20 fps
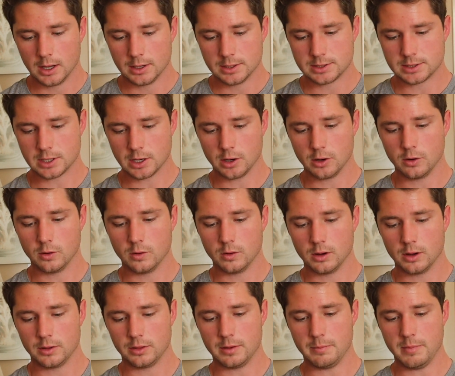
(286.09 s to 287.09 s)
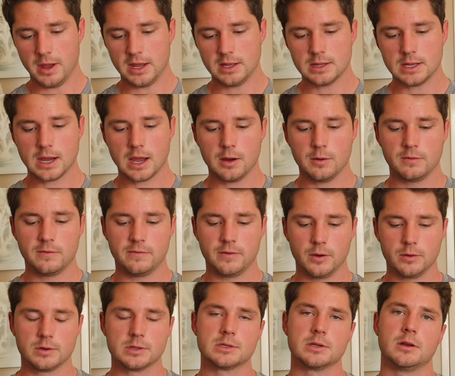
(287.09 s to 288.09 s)
So the main thing I would
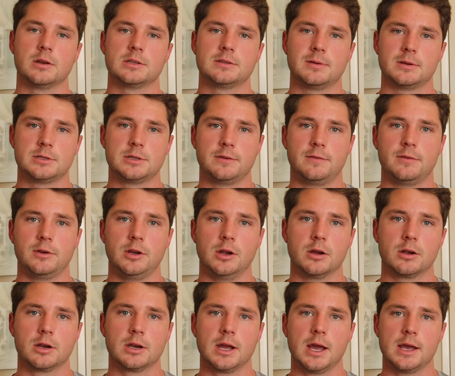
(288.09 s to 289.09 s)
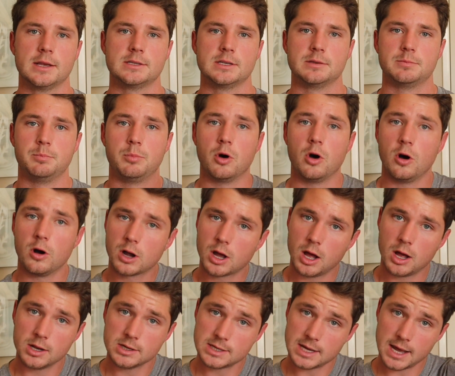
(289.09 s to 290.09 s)
focus on, especially for younger guys, is ball
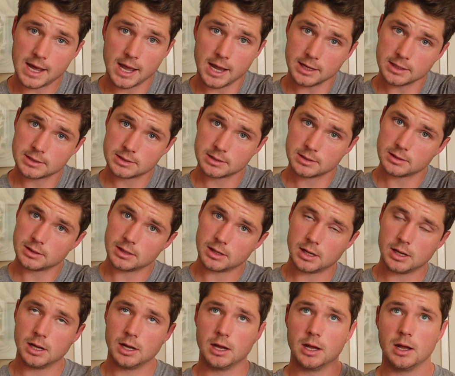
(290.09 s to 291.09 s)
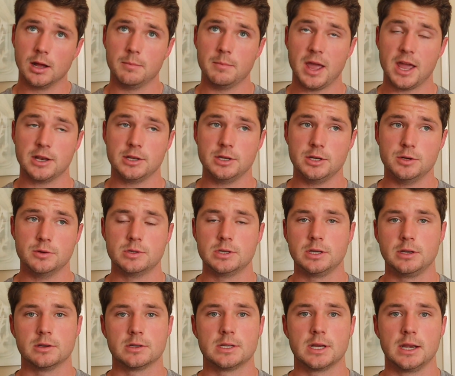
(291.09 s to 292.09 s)
contact, and
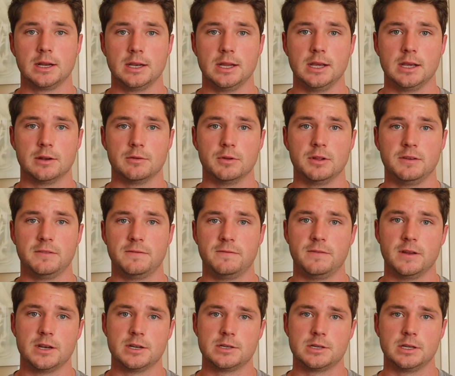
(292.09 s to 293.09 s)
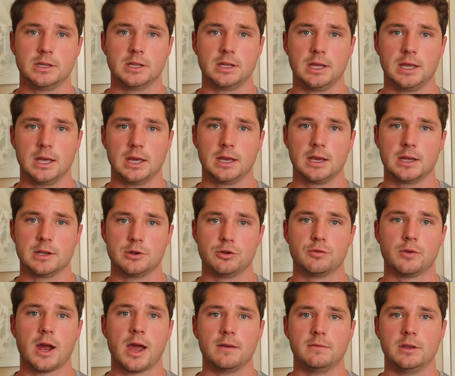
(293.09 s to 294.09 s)
using your technique and really finishing the kick and
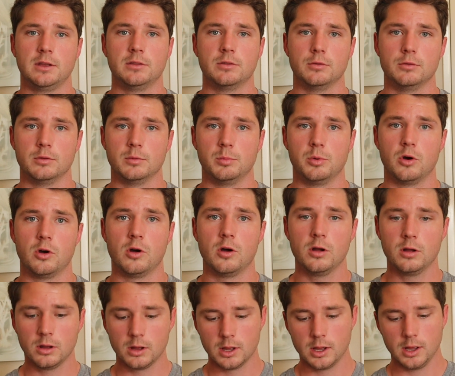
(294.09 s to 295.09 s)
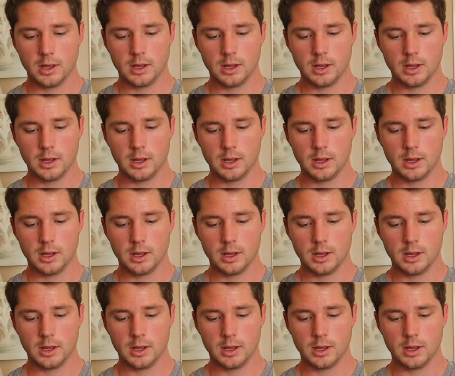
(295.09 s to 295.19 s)
driving through the ball.